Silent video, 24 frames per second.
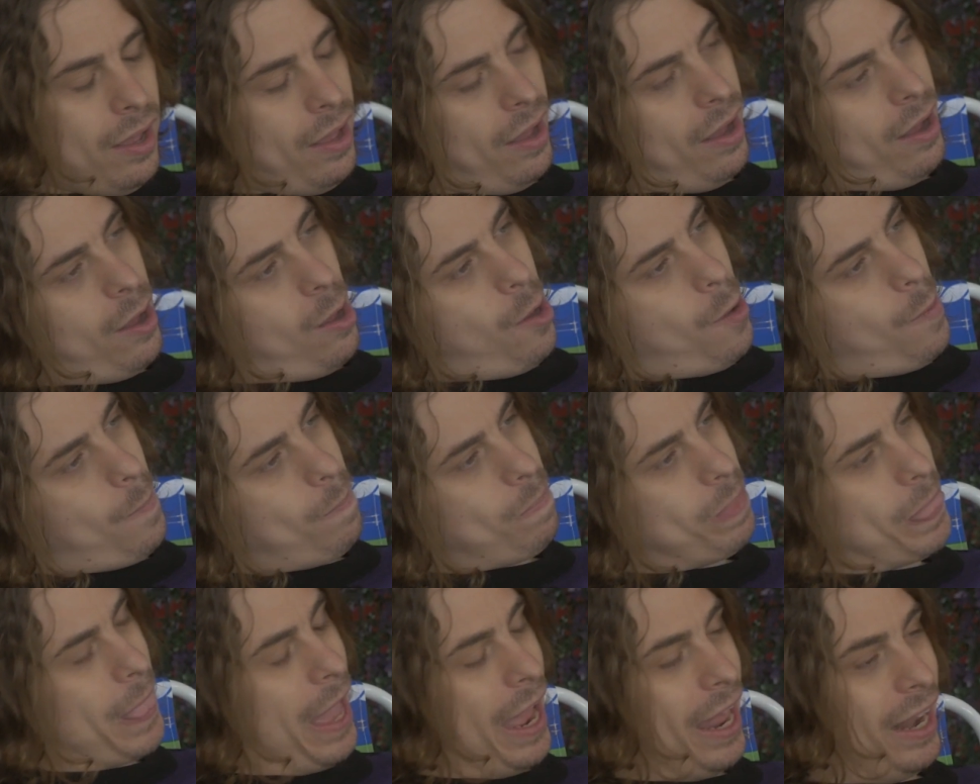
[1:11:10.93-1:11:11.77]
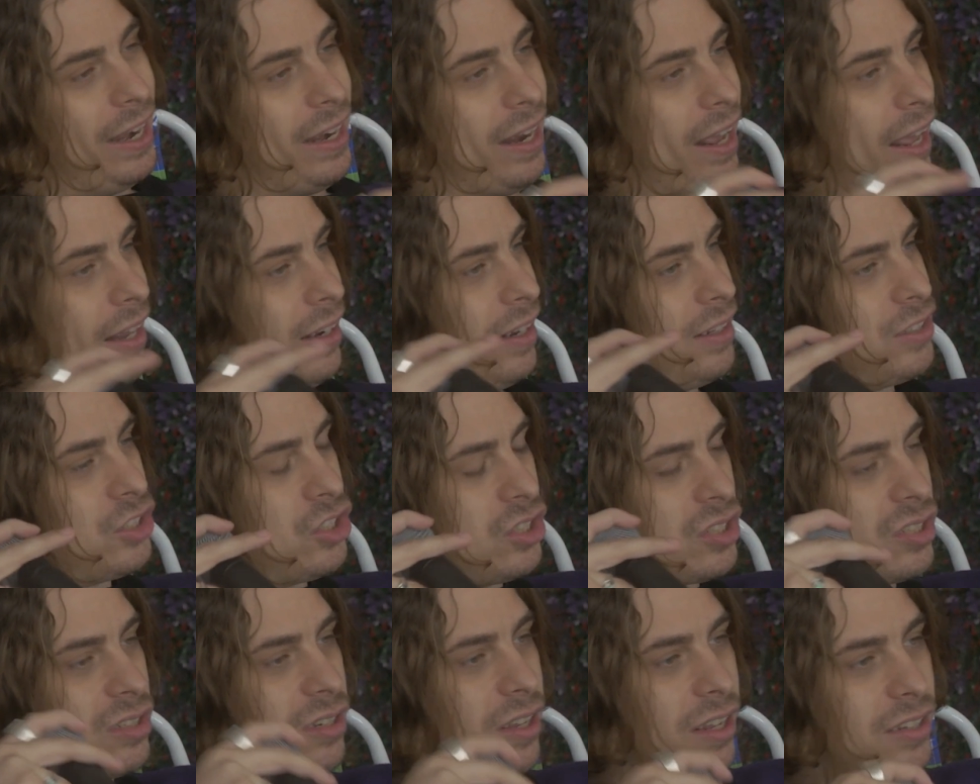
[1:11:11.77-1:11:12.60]
and
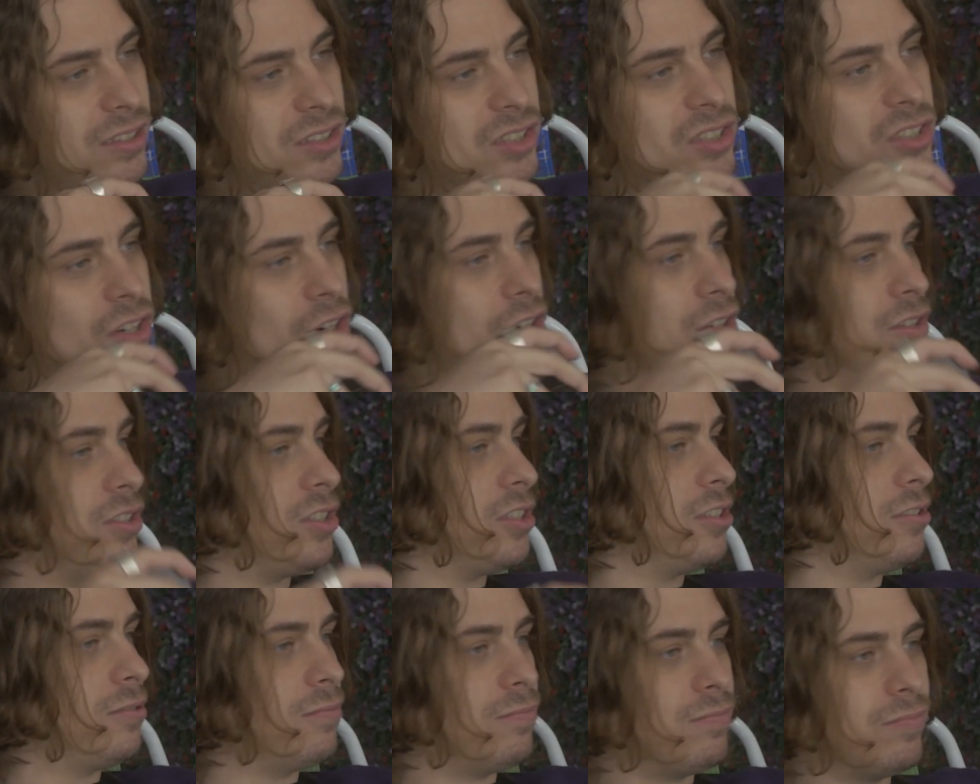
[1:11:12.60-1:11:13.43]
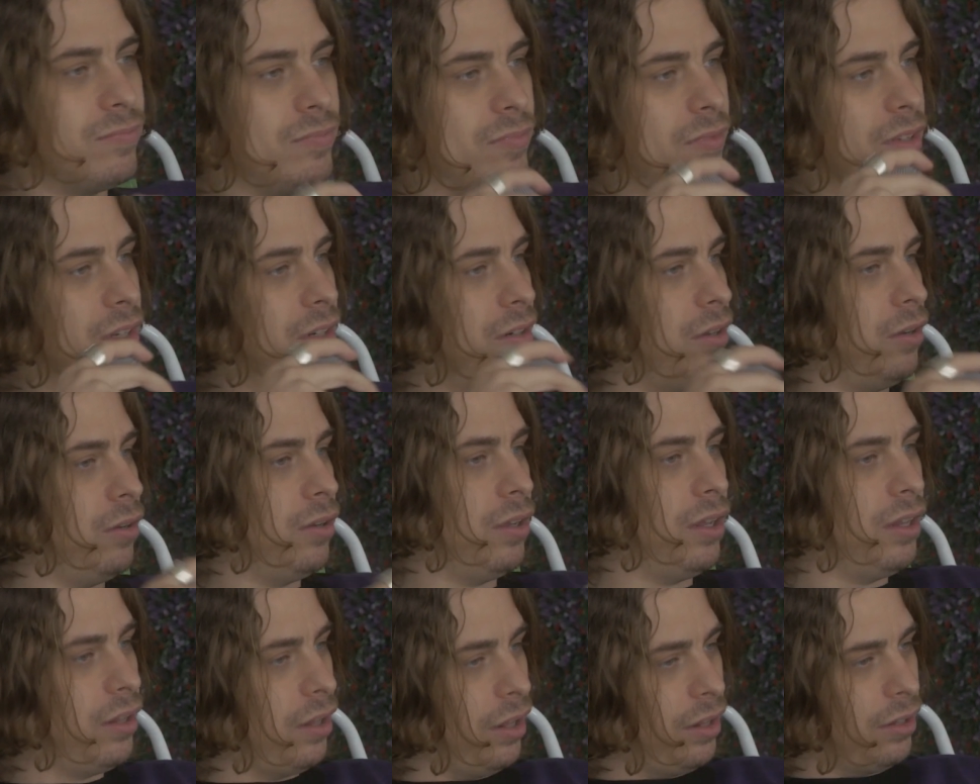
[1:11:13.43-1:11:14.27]
it starts, you know,
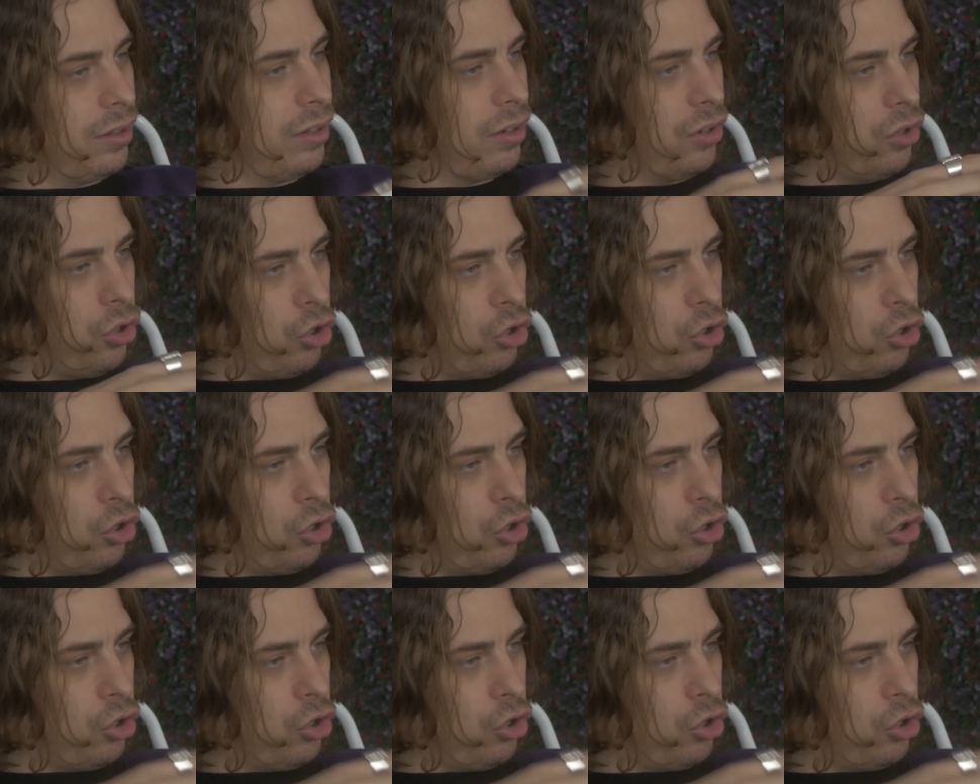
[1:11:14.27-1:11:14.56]
it